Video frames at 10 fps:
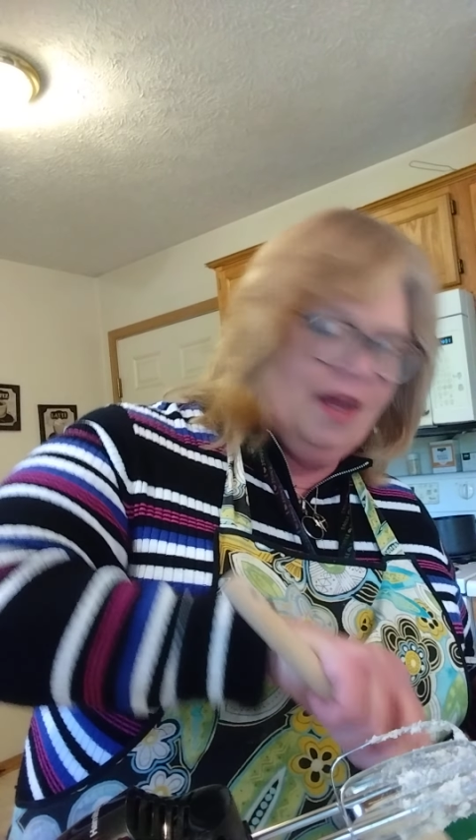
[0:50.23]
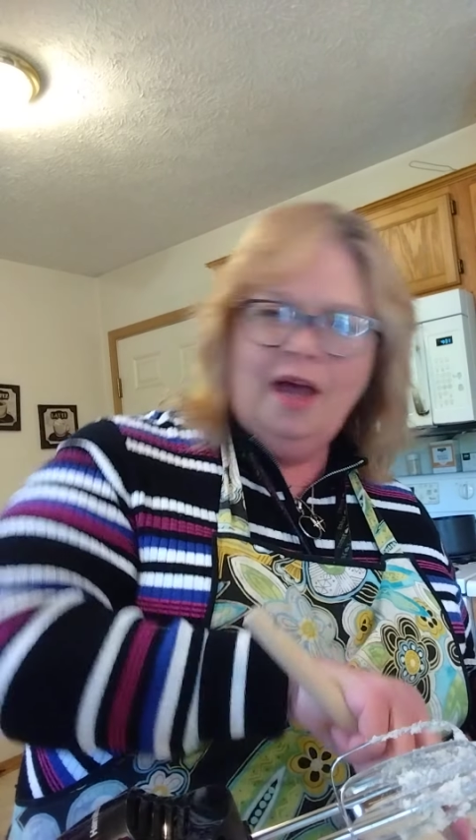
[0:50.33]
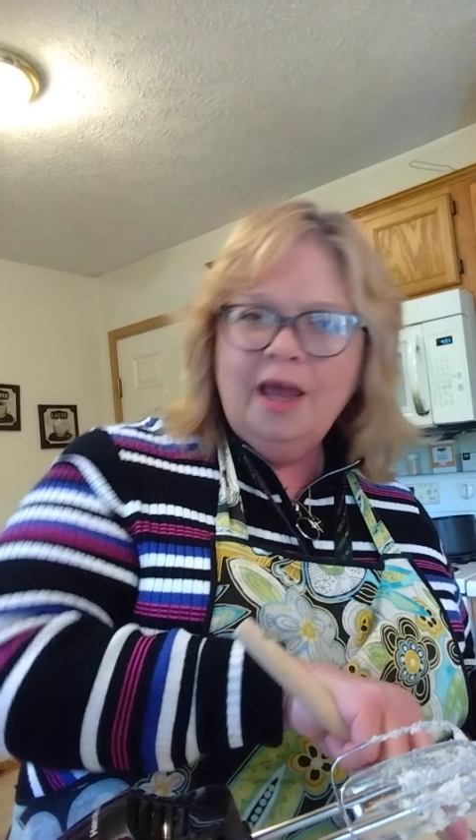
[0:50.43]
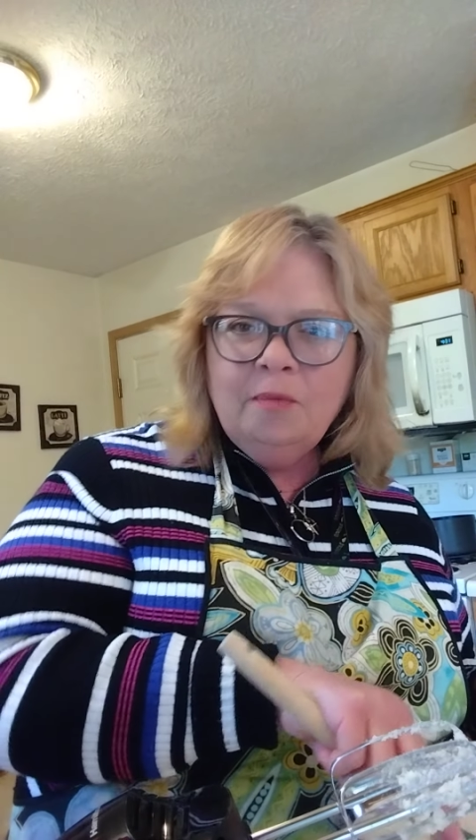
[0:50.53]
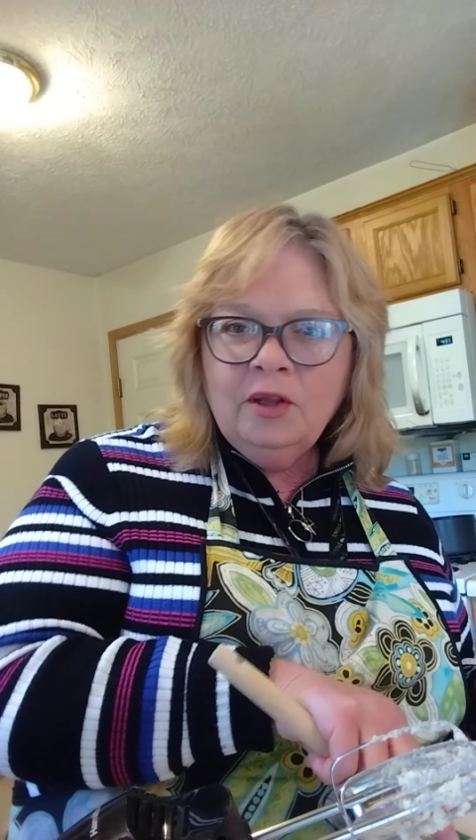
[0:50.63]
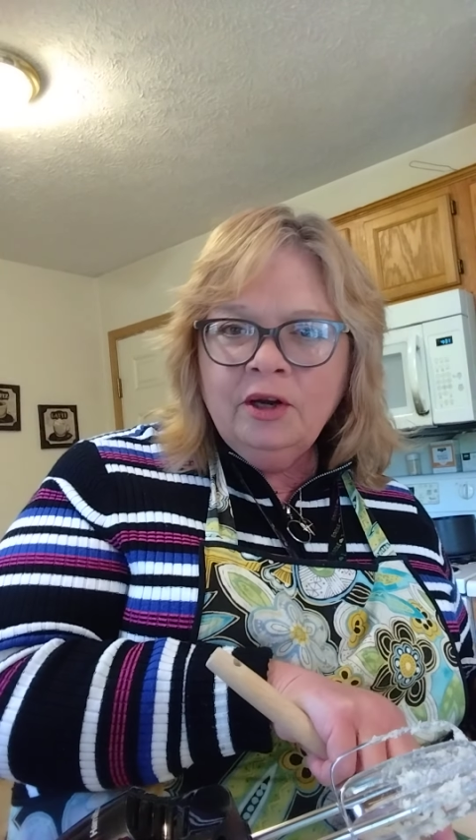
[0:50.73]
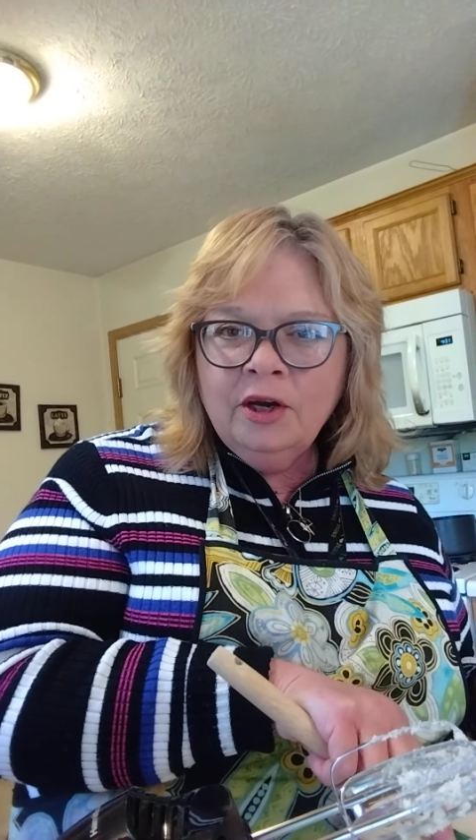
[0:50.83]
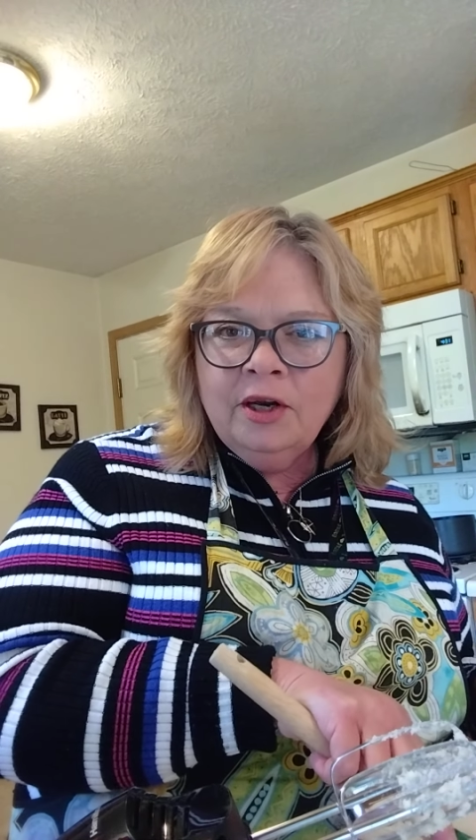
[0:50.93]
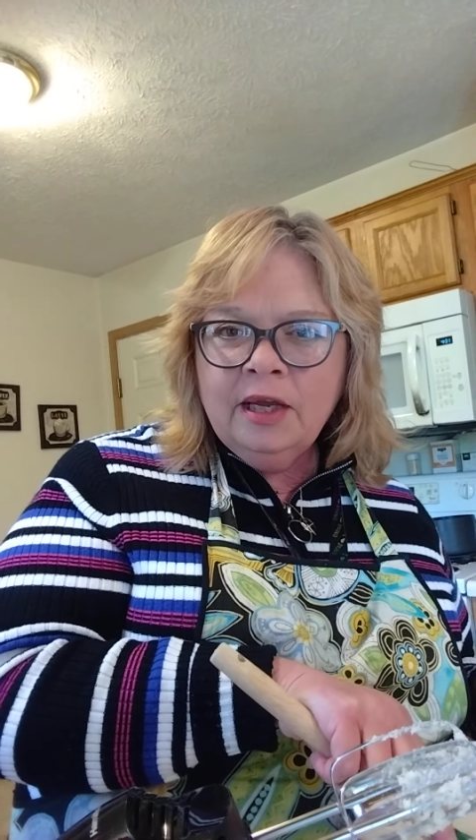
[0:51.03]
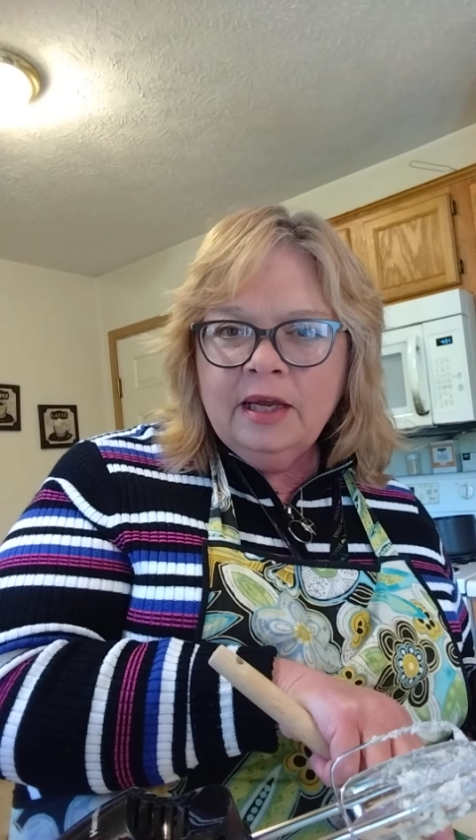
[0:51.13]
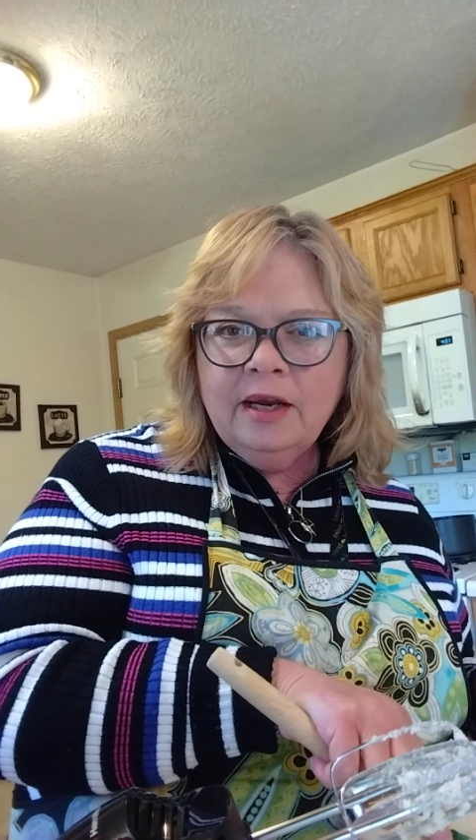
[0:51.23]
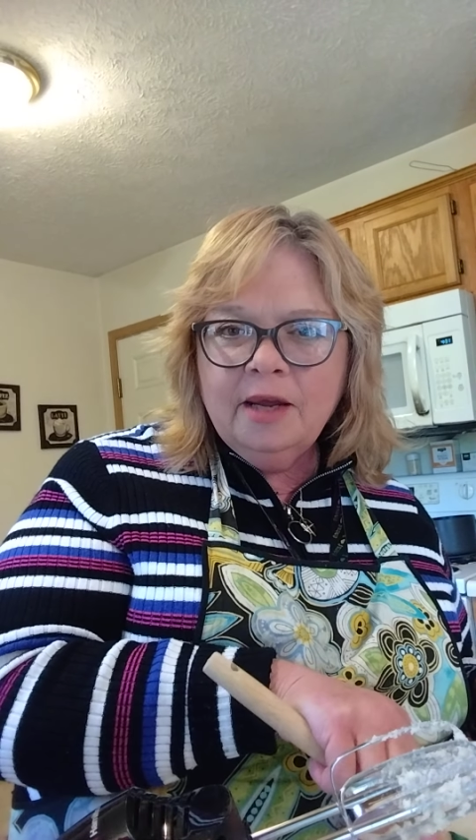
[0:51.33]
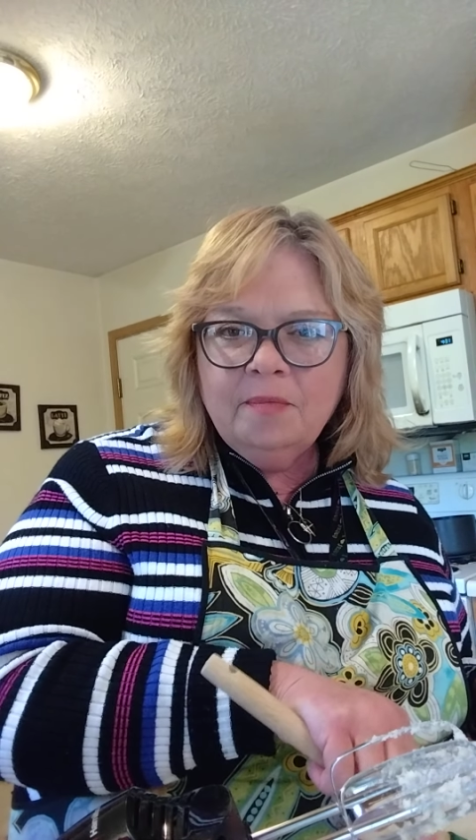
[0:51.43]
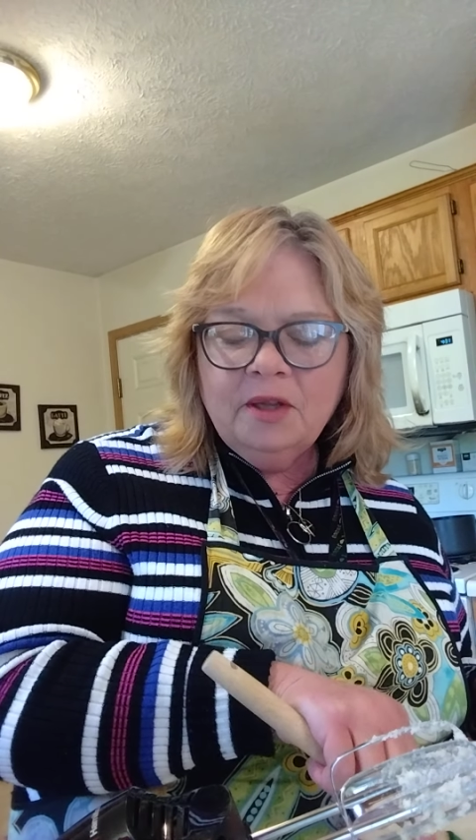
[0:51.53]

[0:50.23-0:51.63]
I'm learning.